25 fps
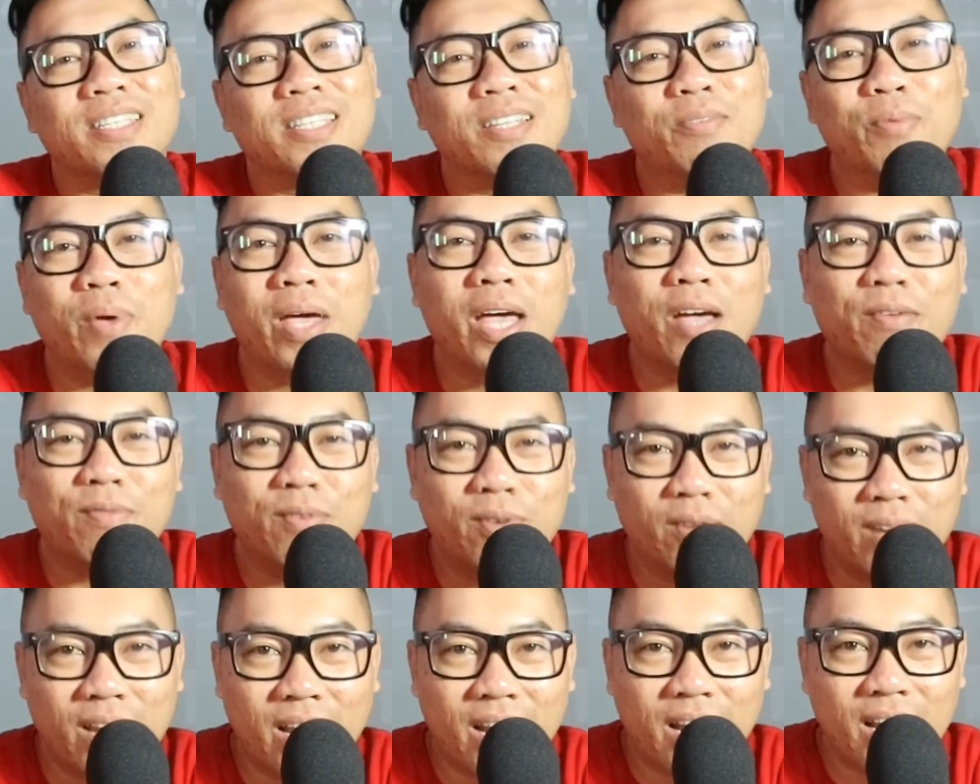We have
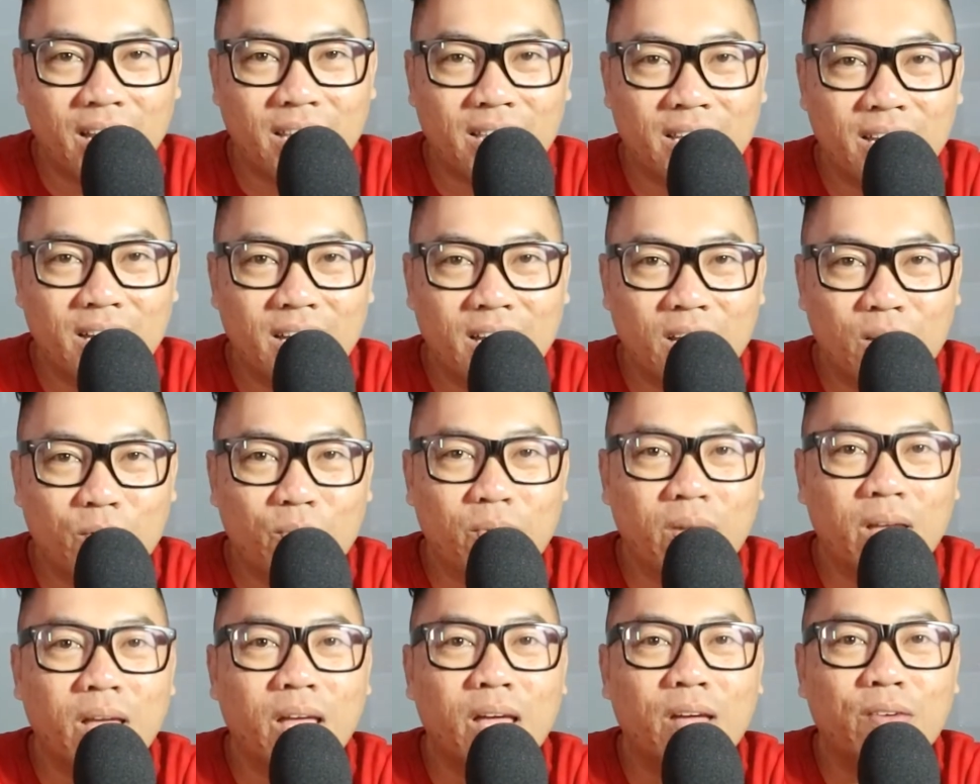no director,
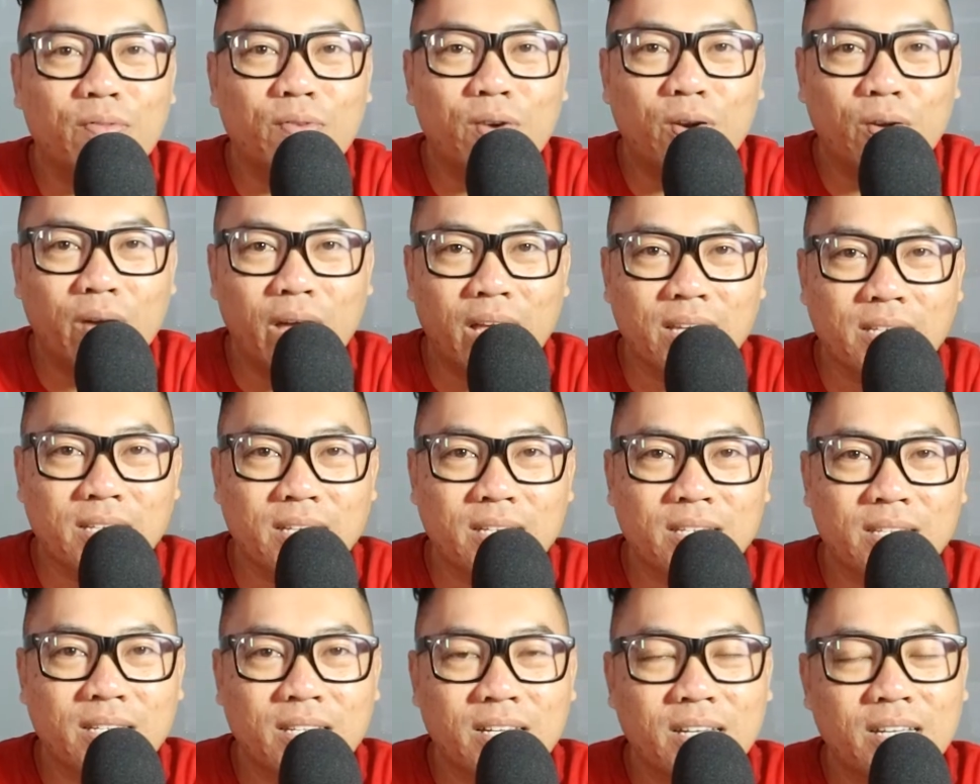we have no
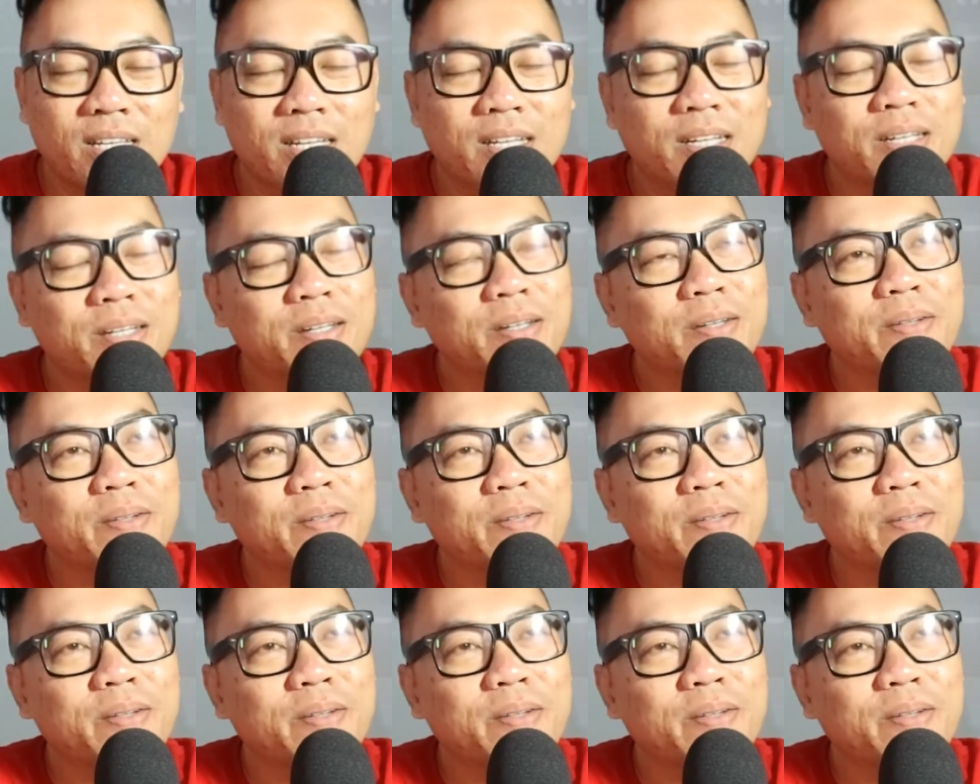assistant.